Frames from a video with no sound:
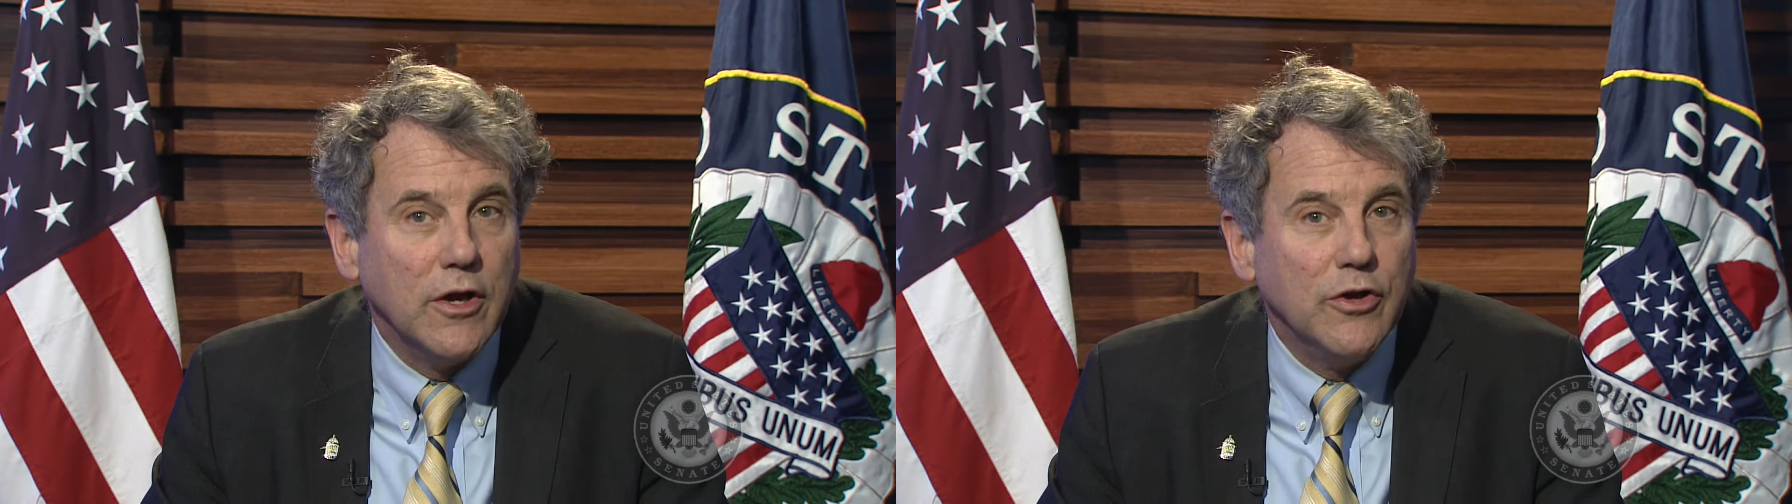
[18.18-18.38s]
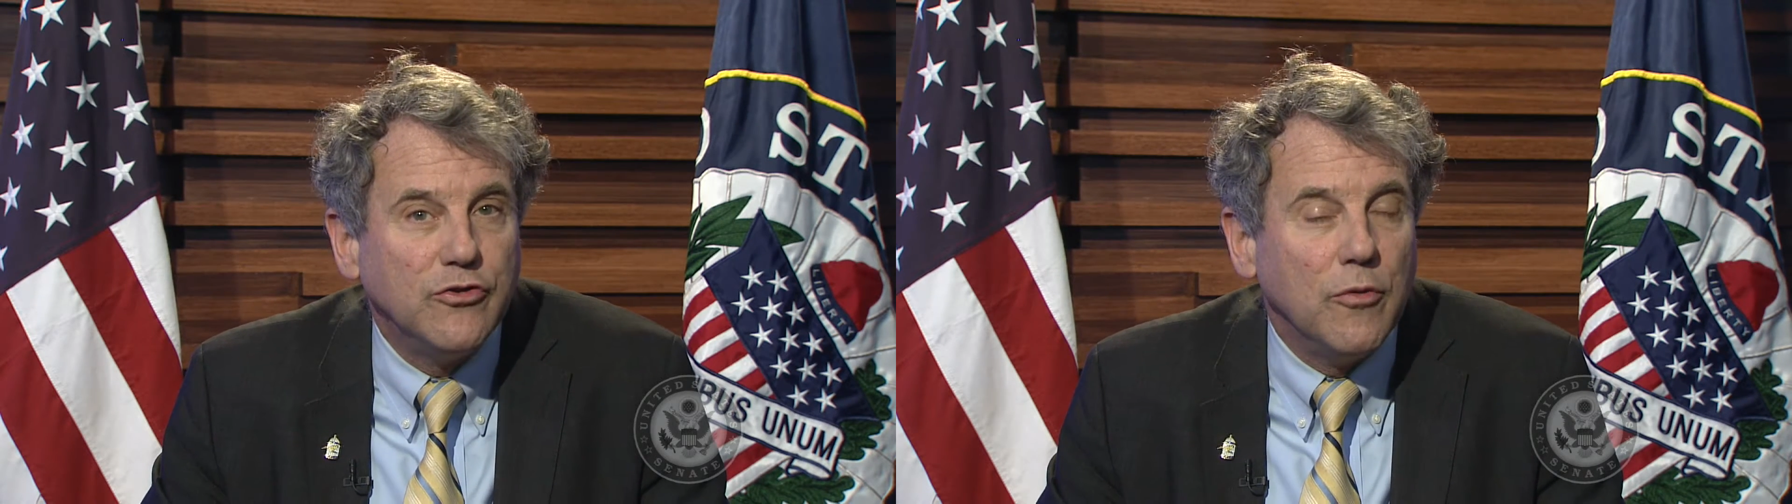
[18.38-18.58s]

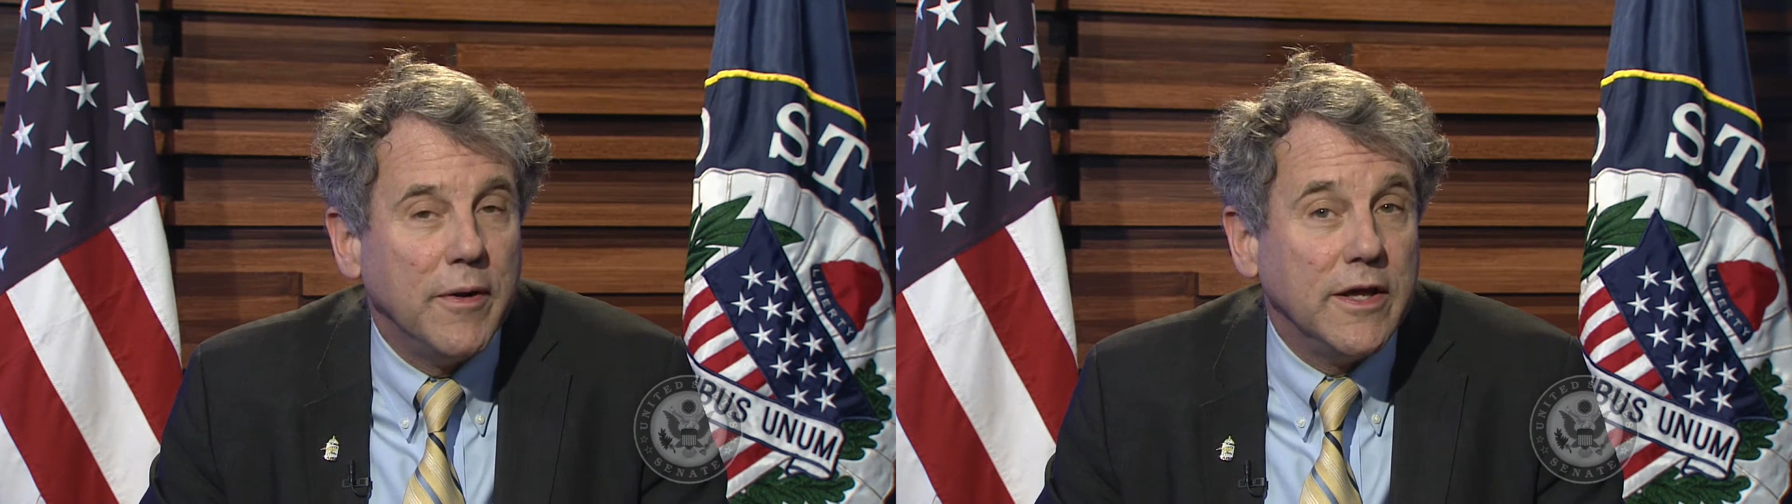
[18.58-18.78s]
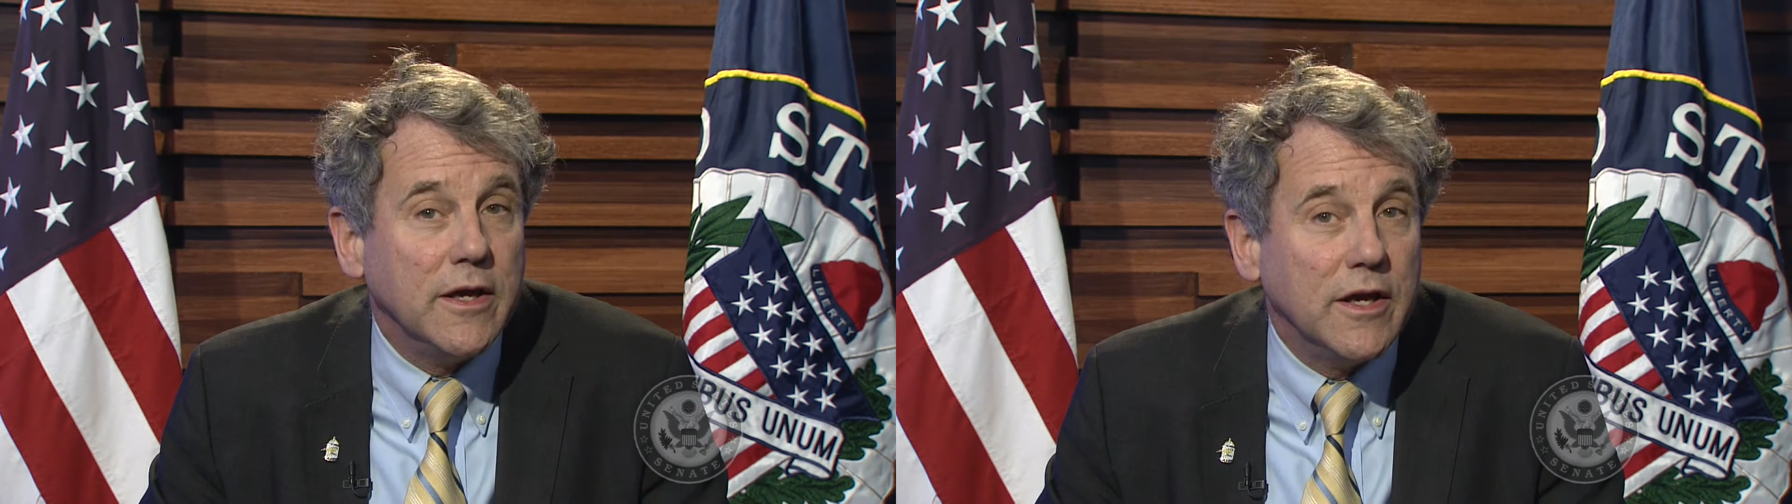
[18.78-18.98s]
Too
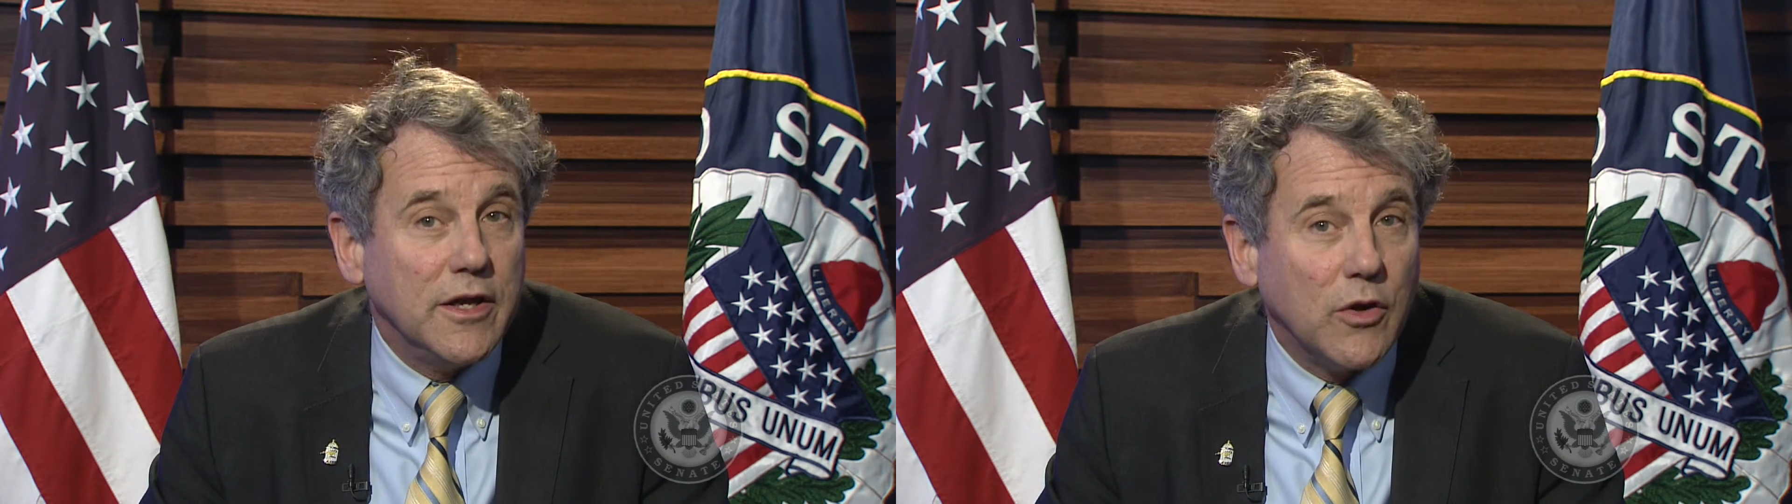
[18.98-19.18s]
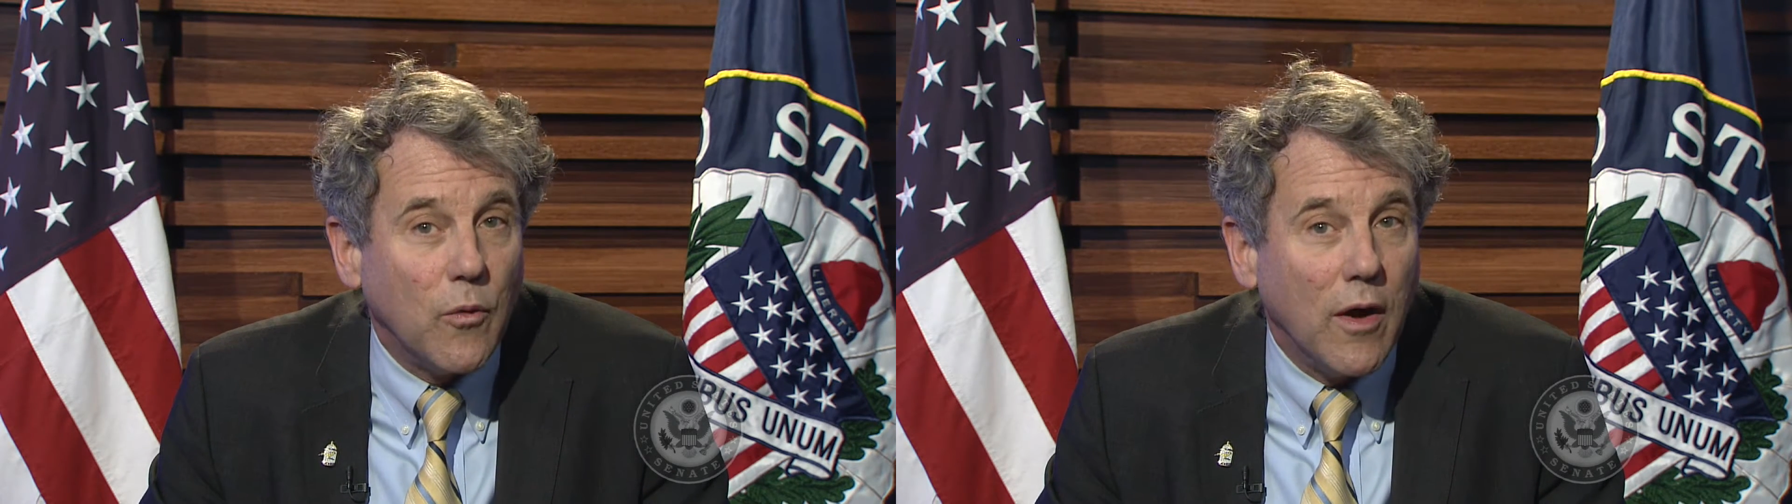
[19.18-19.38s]
many
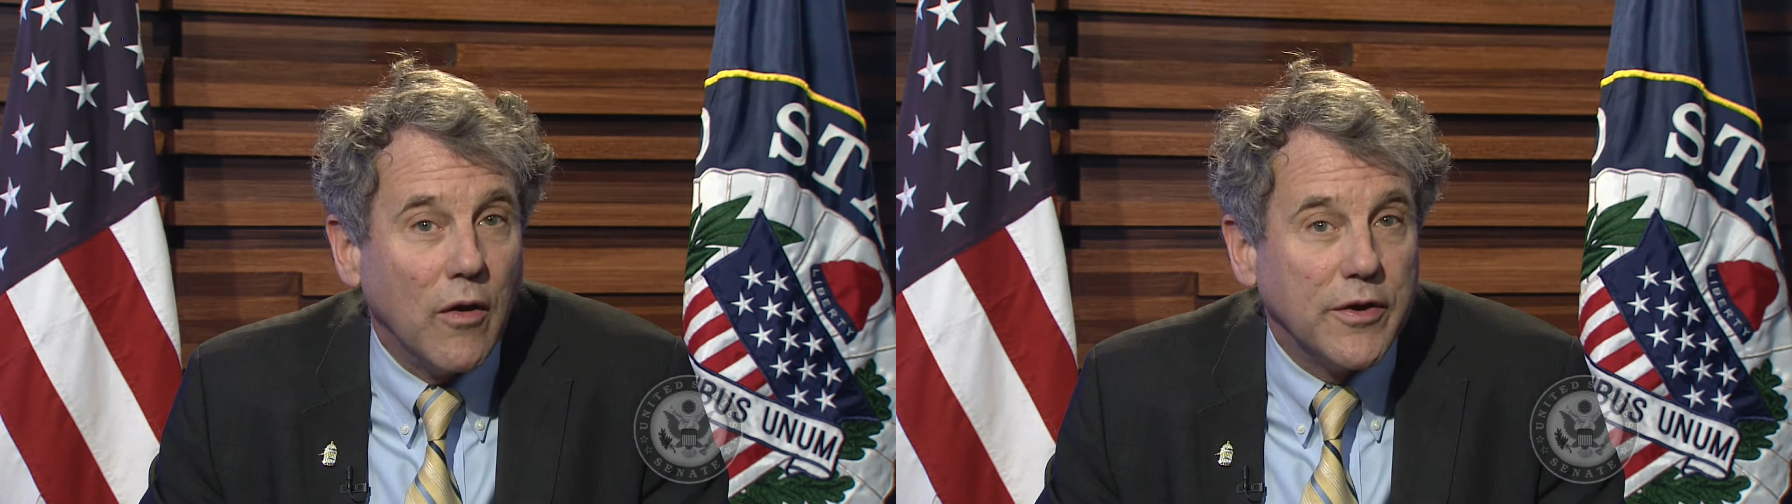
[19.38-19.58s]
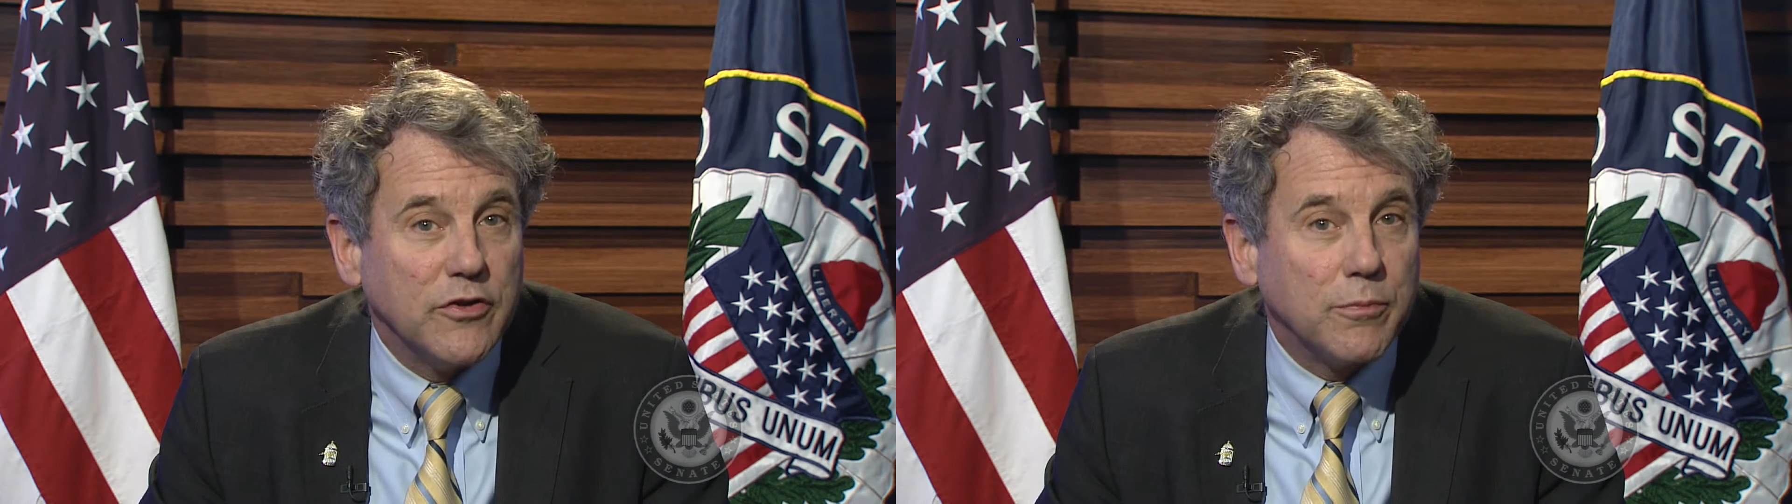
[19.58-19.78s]
inequalities